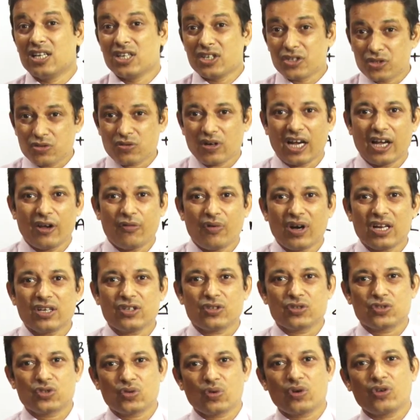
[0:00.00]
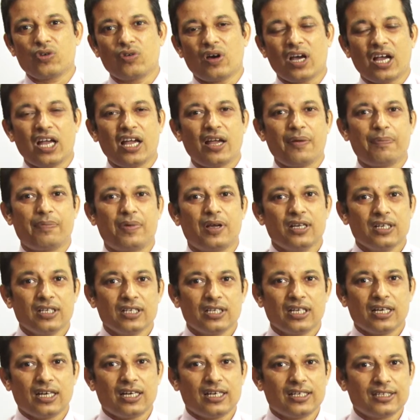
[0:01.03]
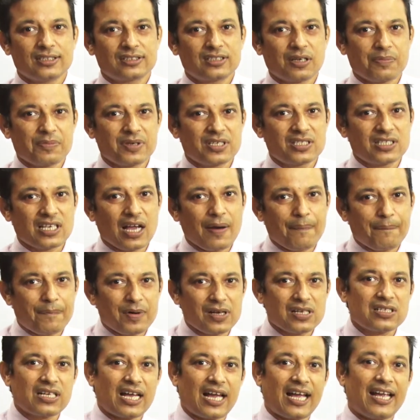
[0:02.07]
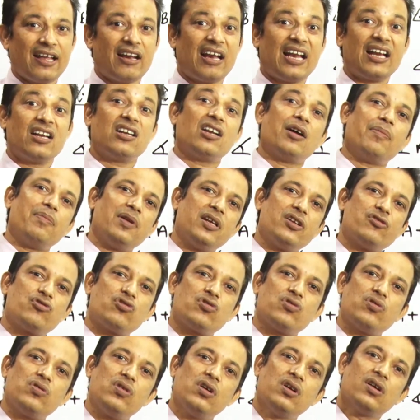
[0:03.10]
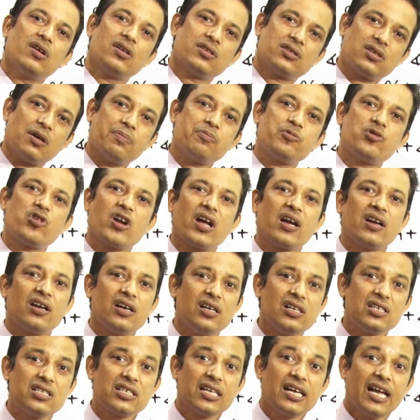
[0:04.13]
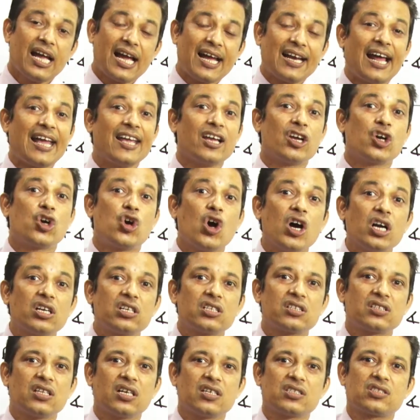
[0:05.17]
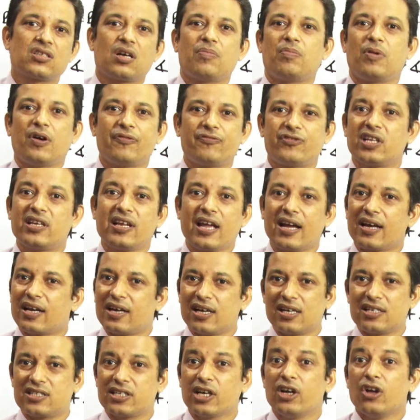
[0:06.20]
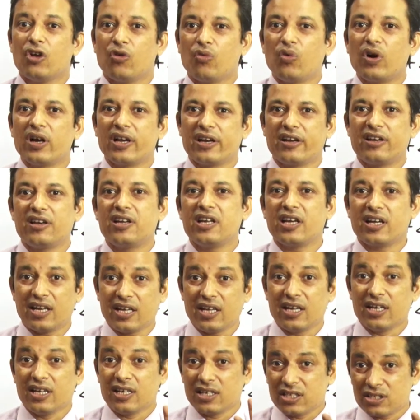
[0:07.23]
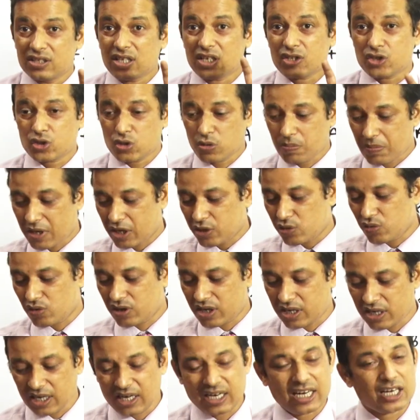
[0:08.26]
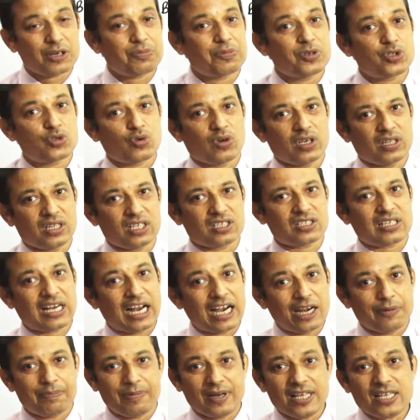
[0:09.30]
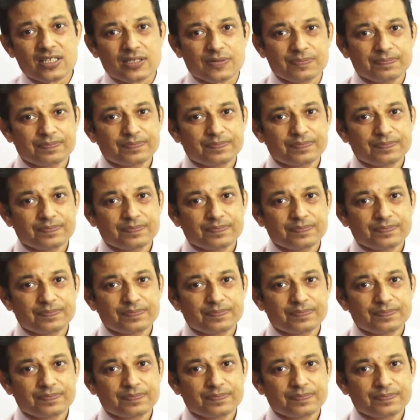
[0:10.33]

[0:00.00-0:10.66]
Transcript: So, I want to show you, I have some examples. I randomly drew some triangles and I got the sum of 3 angles 180 degree. Just to make you clear, let me show in the slide please.